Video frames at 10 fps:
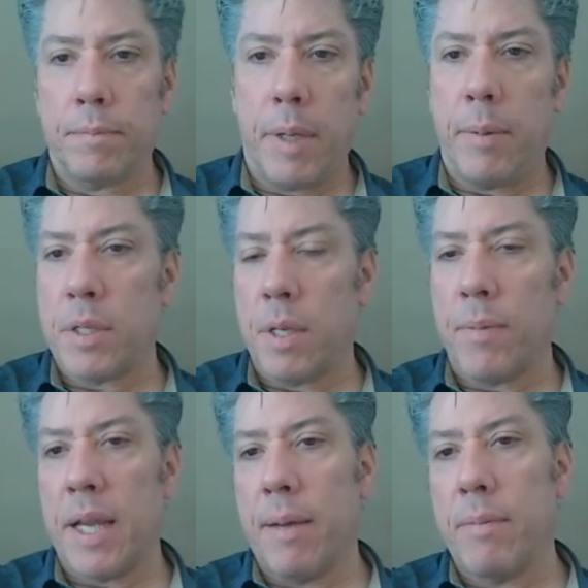maybe it's
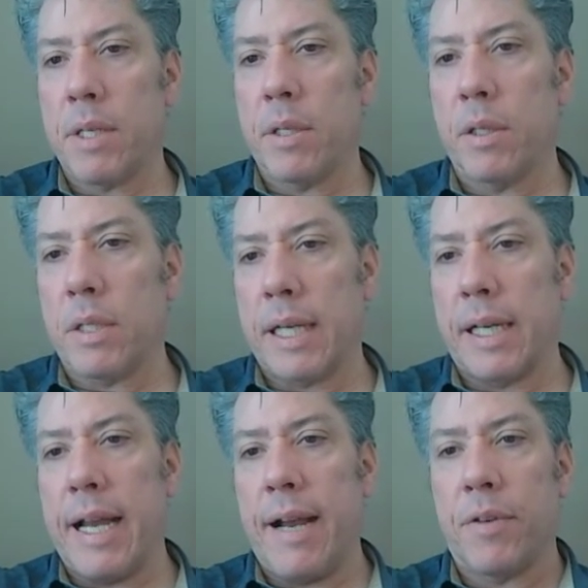something I'm missing. Looks like
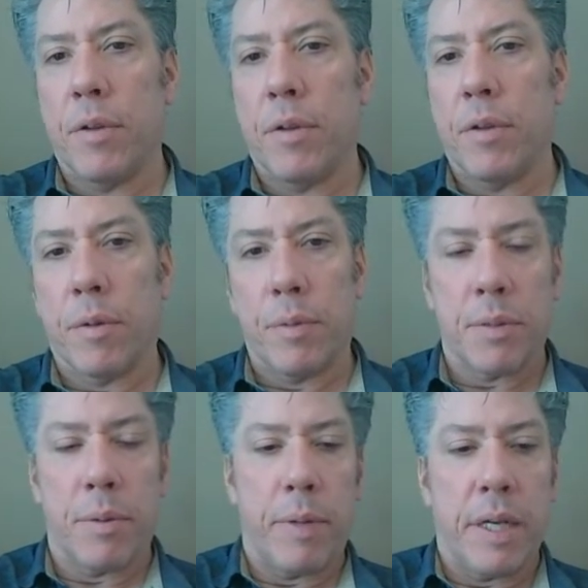I'll have to do the
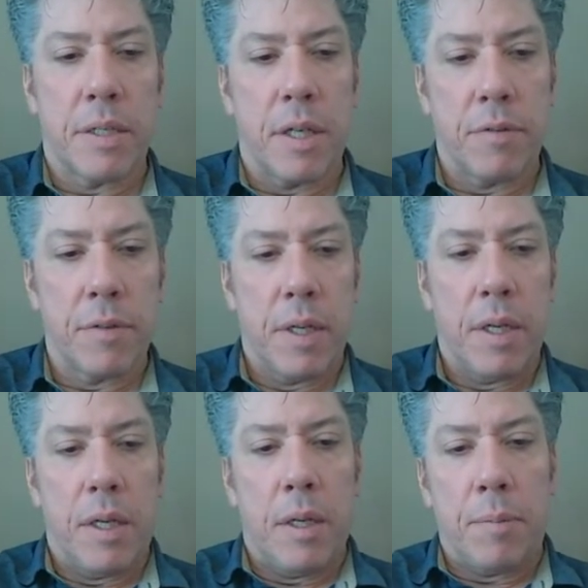replacement myself,
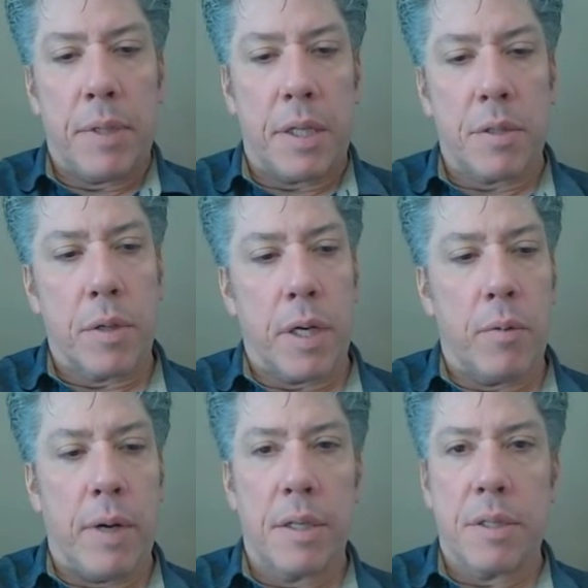but that's okay.
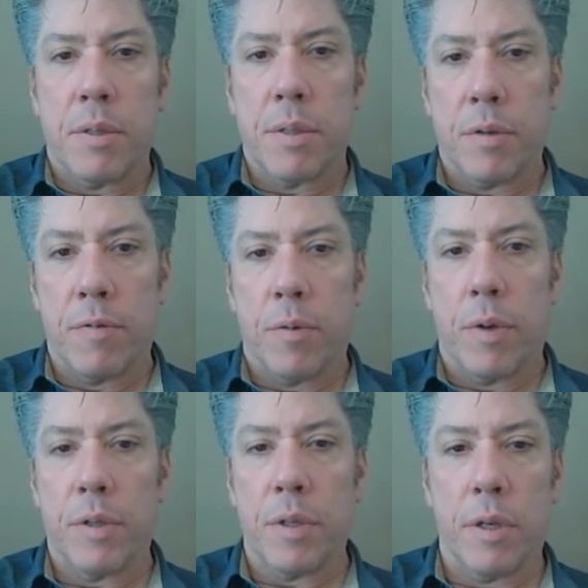
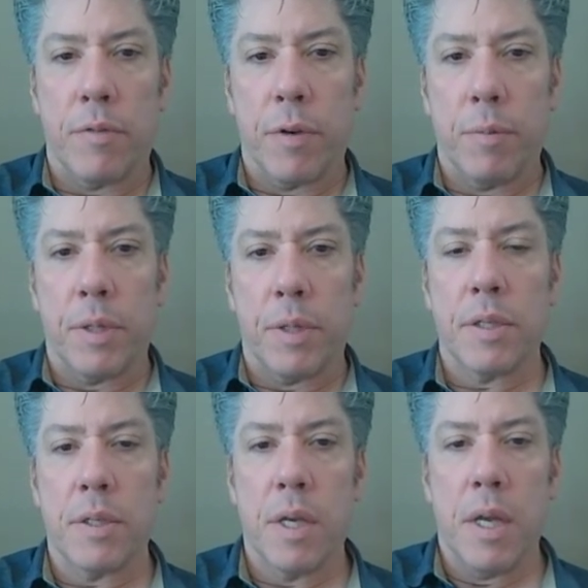Y004, there's only a few
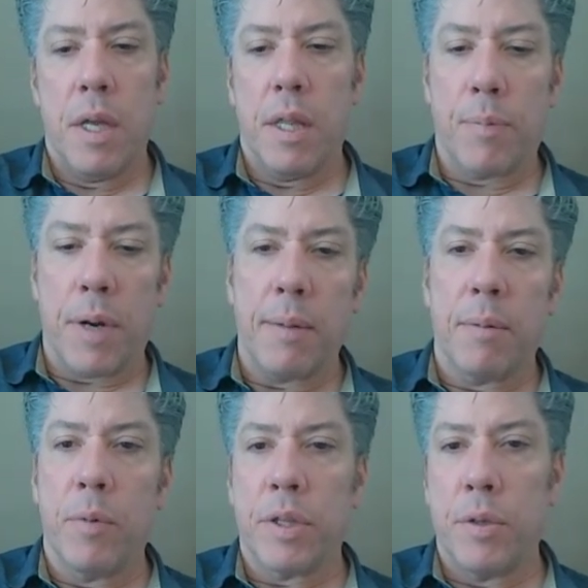places. The
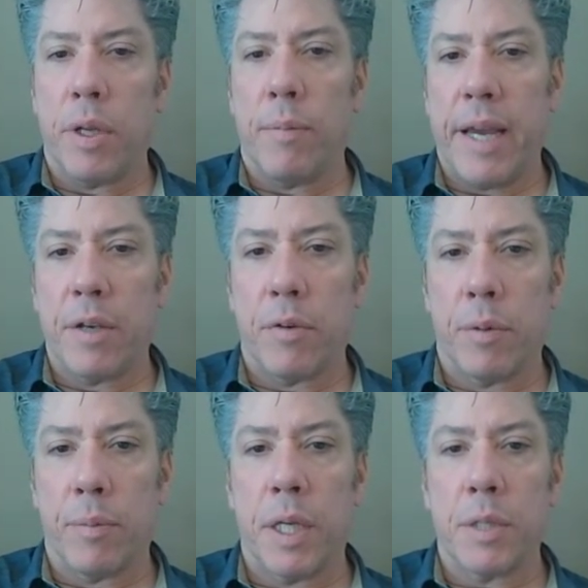problem with doing a manual
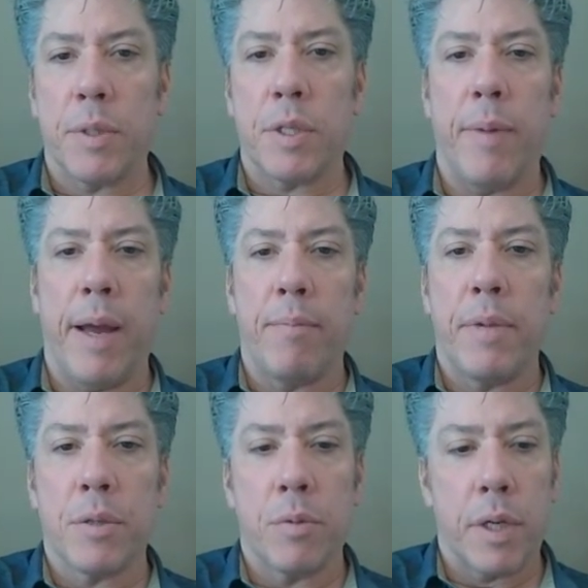replacement is you might
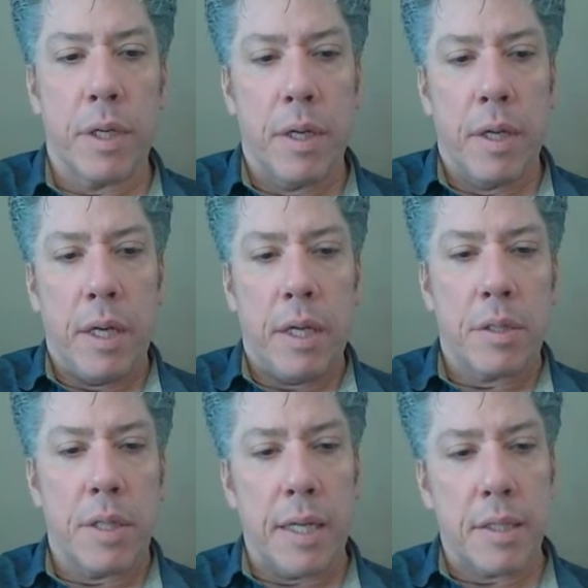miss one.
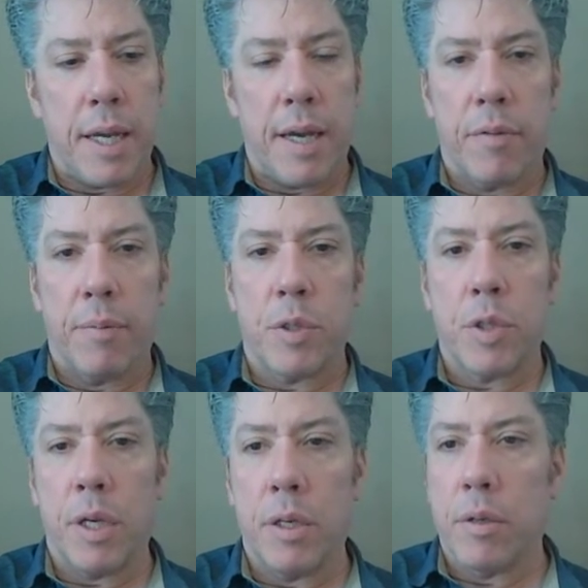It's nice to have the
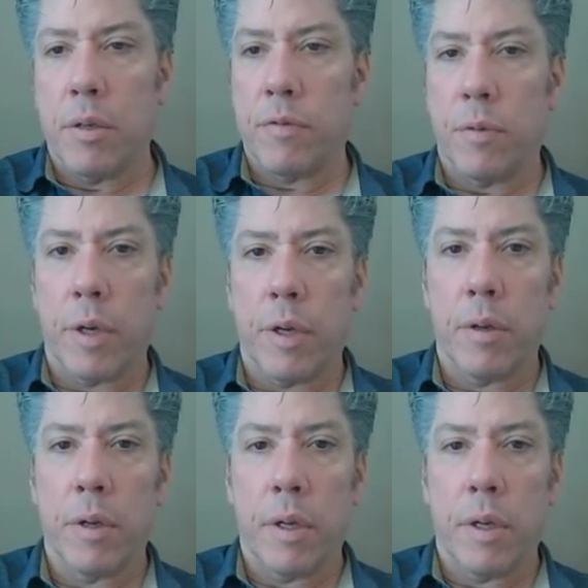machine do it for you,